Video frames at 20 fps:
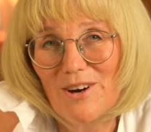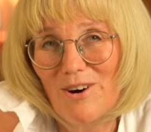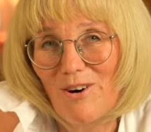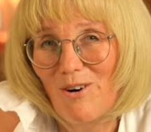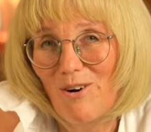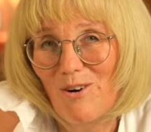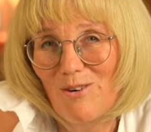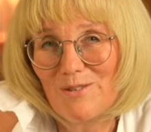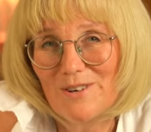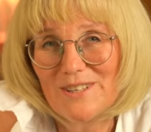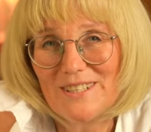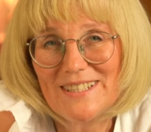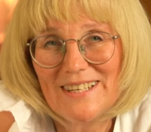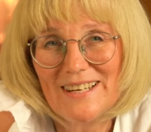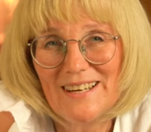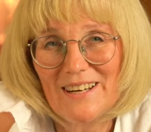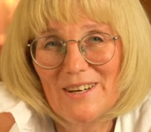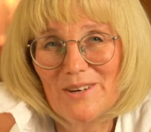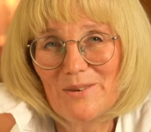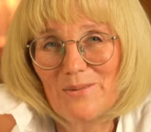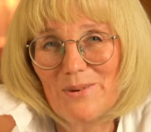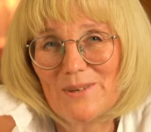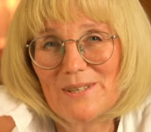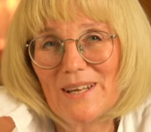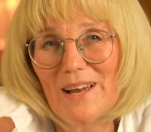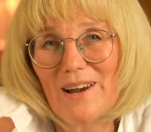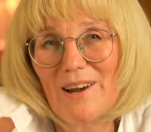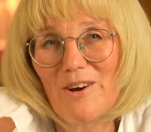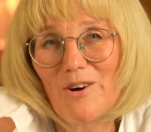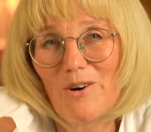over dealing
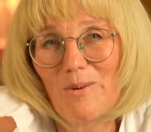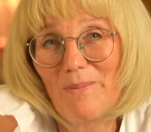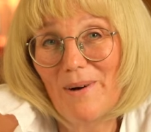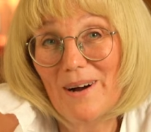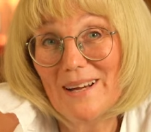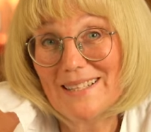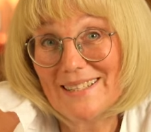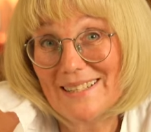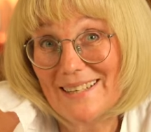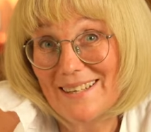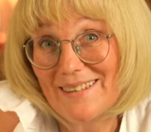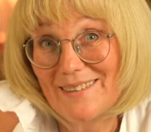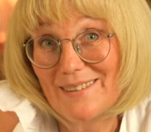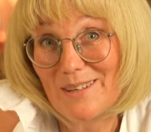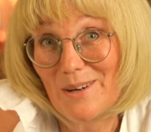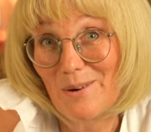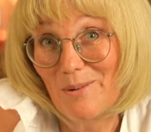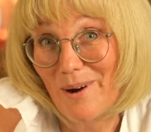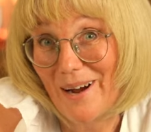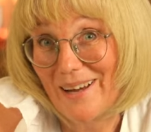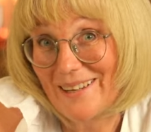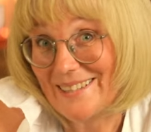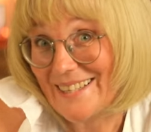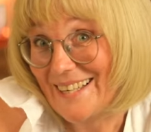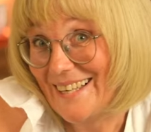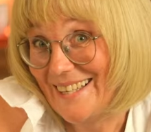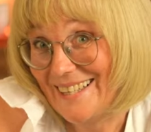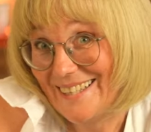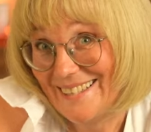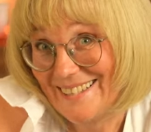with leopards in the wild
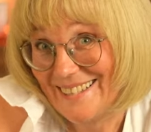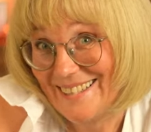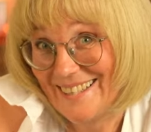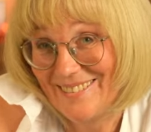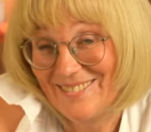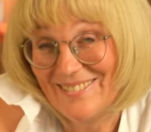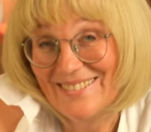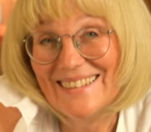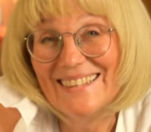any day.